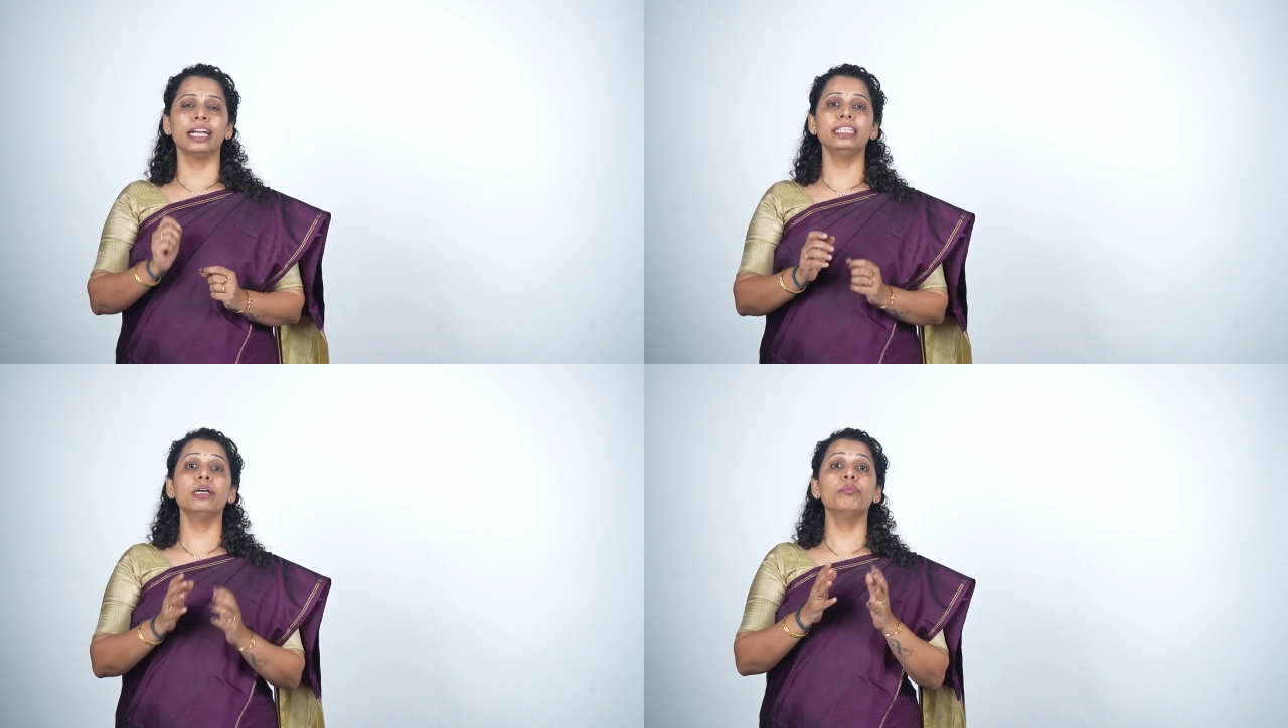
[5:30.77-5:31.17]

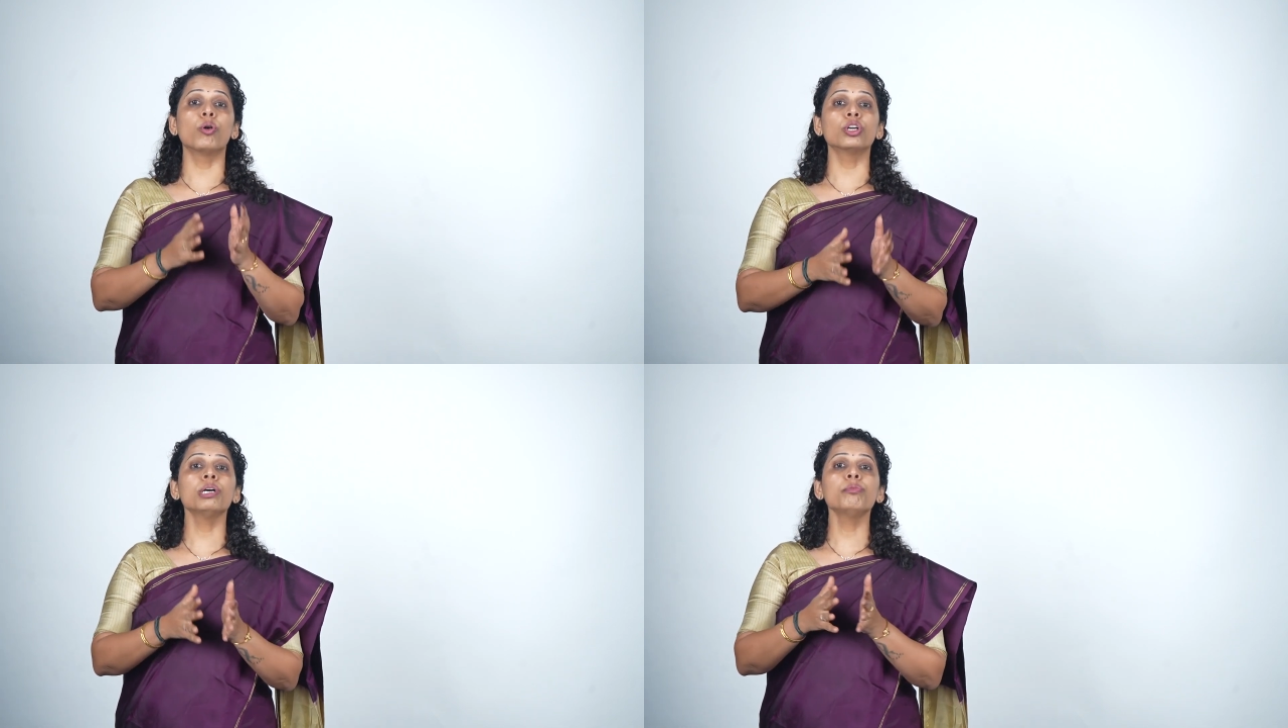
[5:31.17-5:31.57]
at the
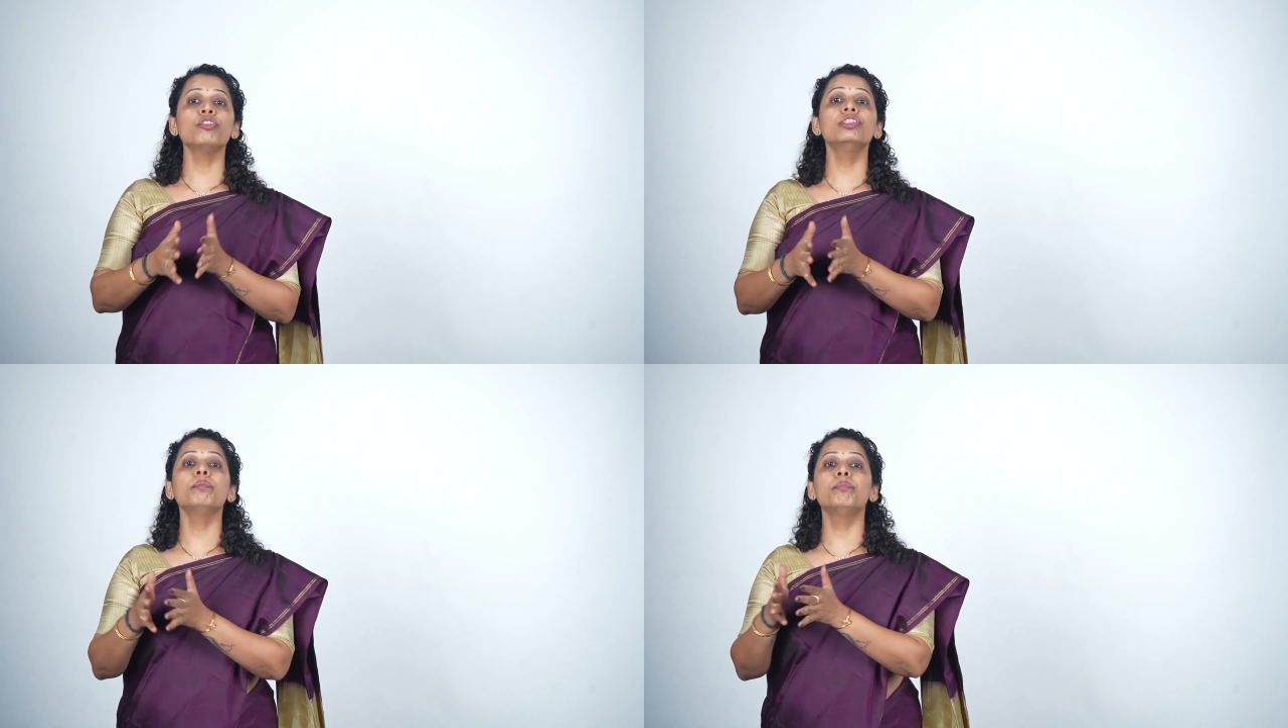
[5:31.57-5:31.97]
bottom
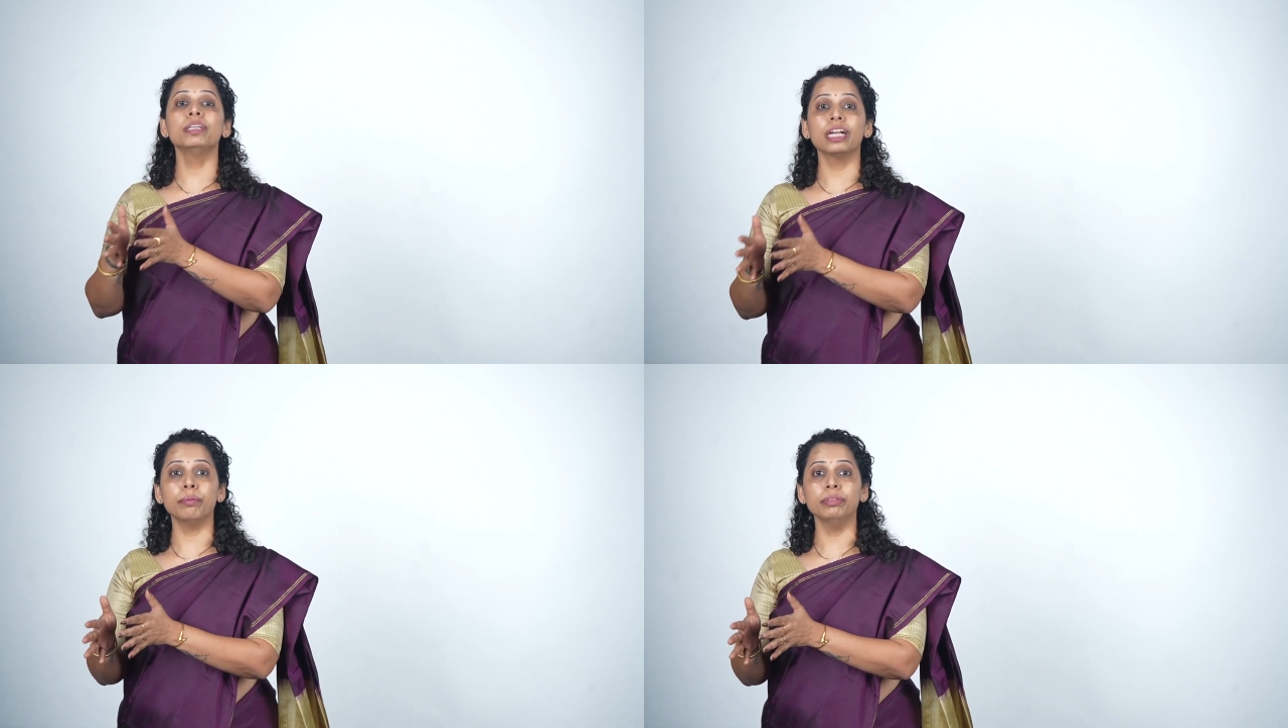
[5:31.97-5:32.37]
of the
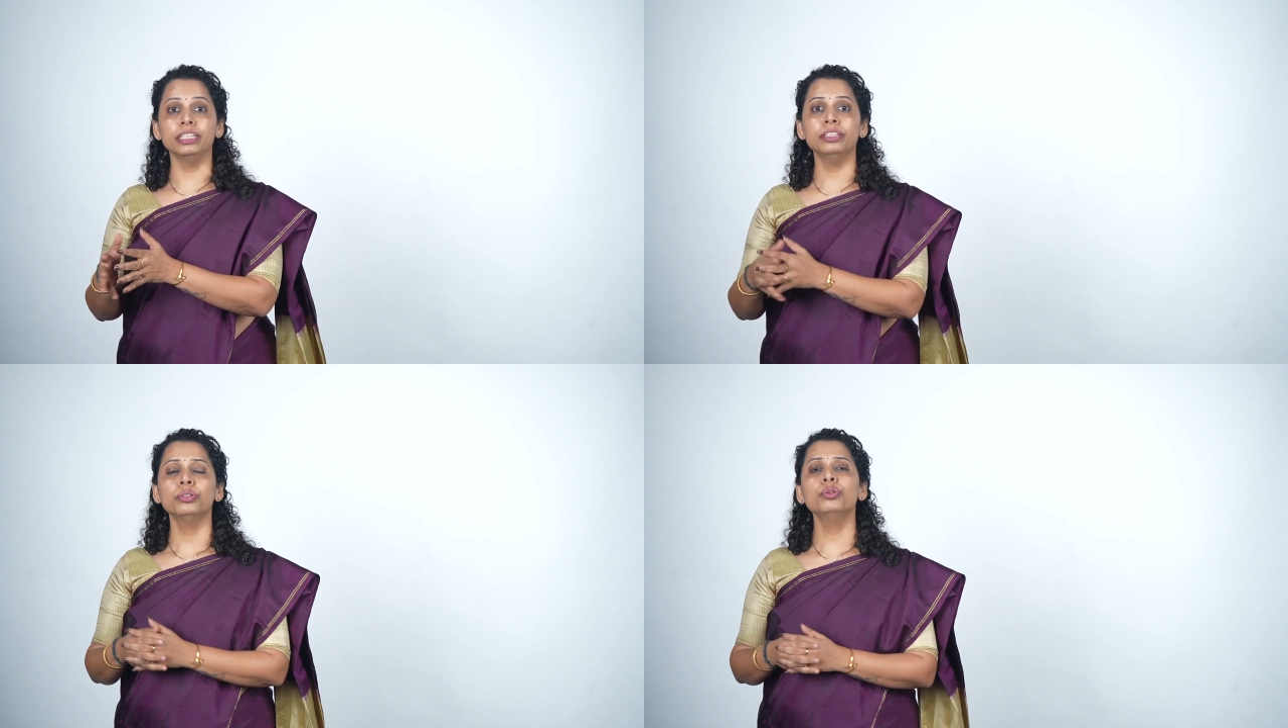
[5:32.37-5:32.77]

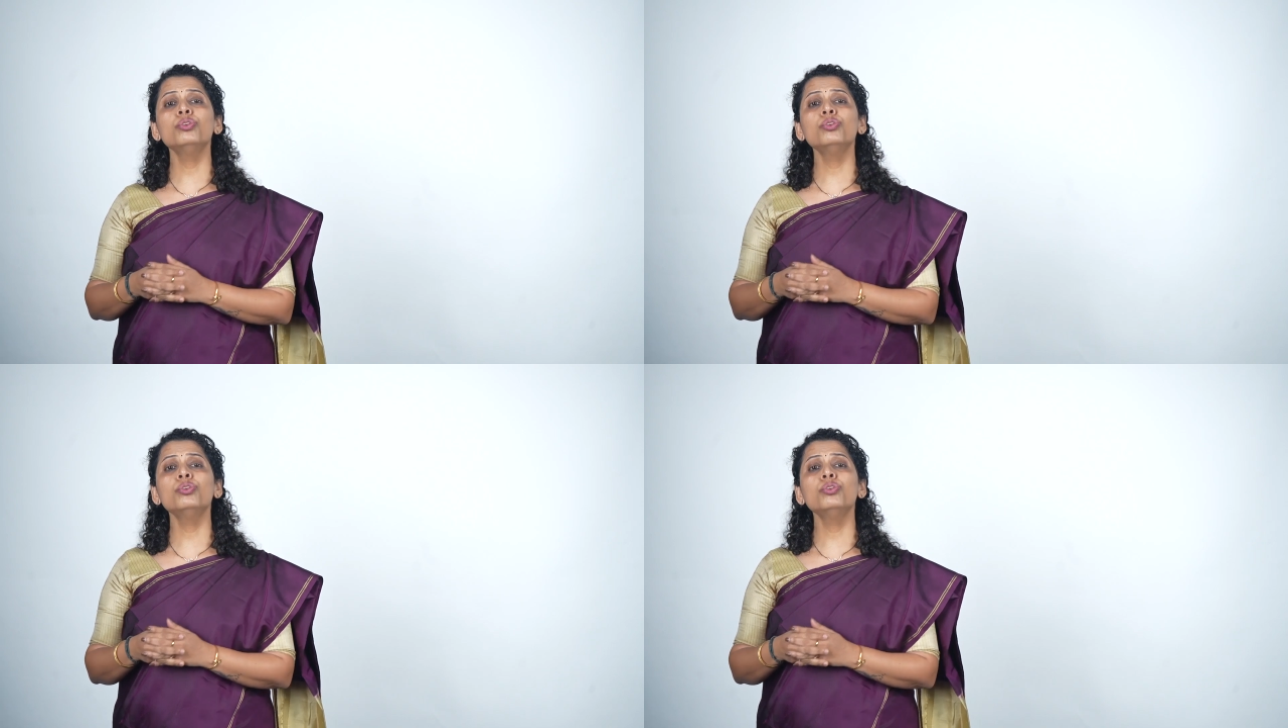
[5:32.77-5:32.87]
pyramid